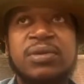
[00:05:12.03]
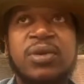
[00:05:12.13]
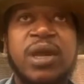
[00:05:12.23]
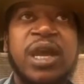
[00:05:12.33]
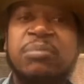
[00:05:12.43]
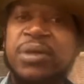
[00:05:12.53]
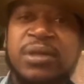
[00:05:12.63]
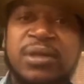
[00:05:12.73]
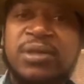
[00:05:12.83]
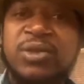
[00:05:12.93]
your
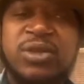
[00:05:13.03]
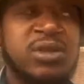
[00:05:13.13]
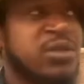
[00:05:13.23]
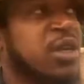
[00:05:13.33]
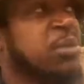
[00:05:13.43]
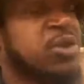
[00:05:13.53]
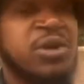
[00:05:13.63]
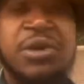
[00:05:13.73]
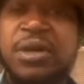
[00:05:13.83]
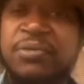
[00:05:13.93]
happiness or determine
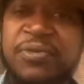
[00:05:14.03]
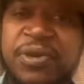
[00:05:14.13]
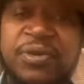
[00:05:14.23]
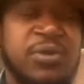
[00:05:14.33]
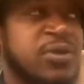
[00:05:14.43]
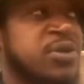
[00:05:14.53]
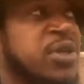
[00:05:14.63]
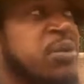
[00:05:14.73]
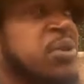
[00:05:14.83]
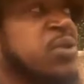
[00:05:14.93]
your comfort or
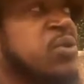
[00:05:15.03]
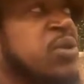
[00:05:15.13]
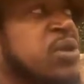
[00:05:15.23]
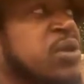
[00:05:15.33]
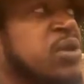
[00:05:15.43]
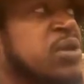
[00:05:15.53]
determine your